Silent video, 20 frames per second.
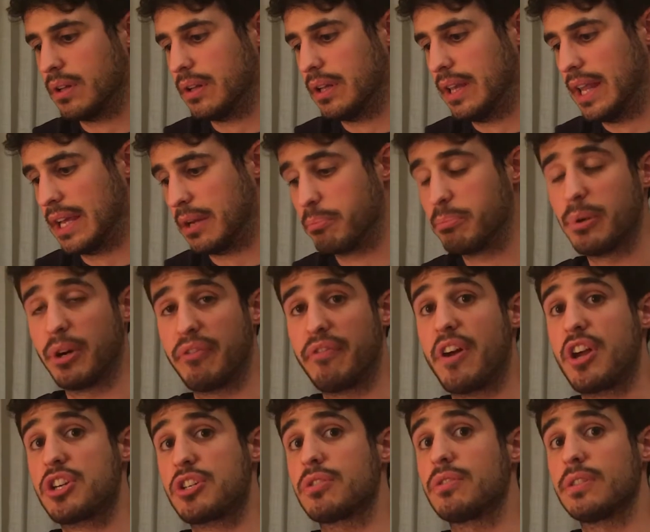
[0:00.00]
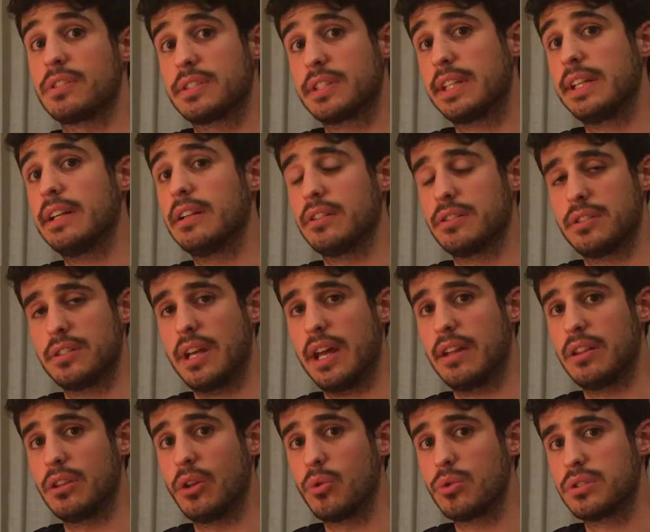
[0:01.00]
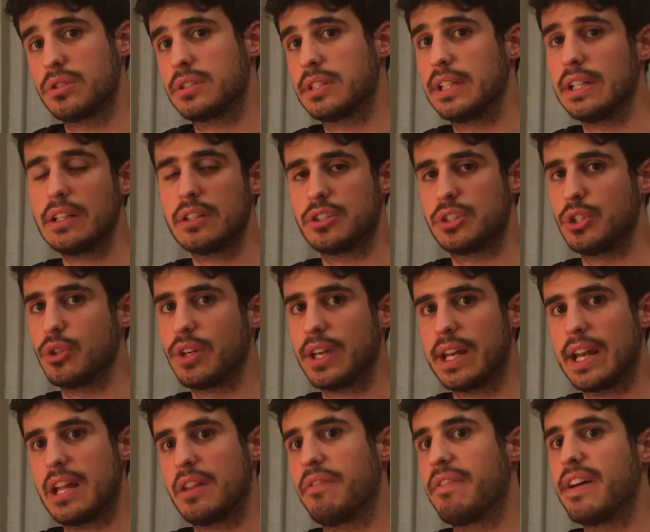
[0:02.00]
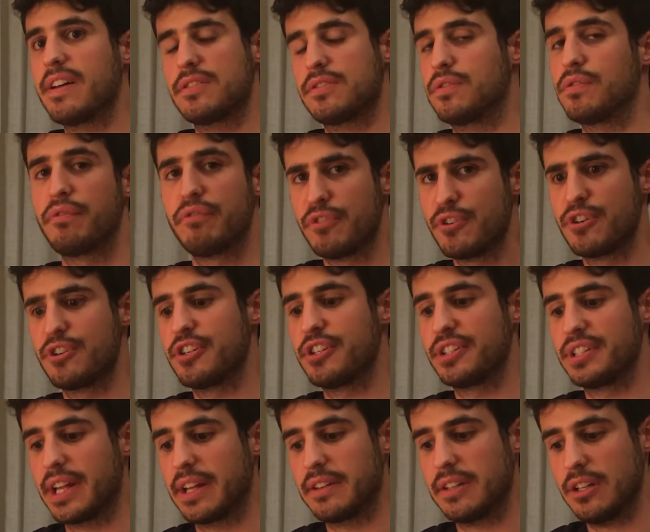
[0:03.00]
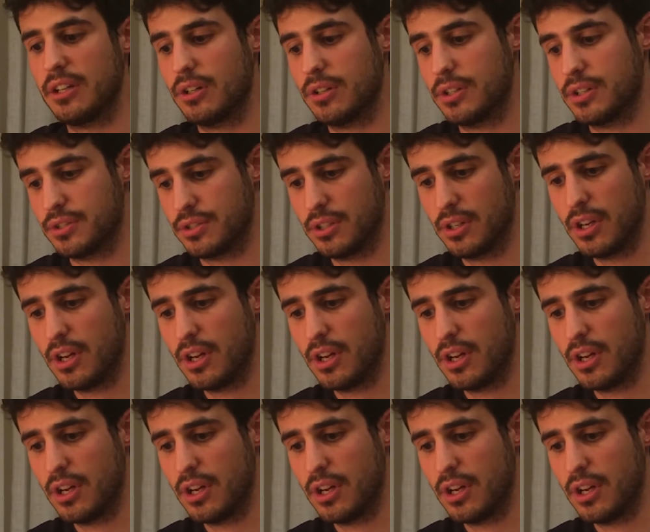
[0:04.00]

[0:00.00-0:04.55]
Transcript: like professional skills, and those skills you can advance further than the others.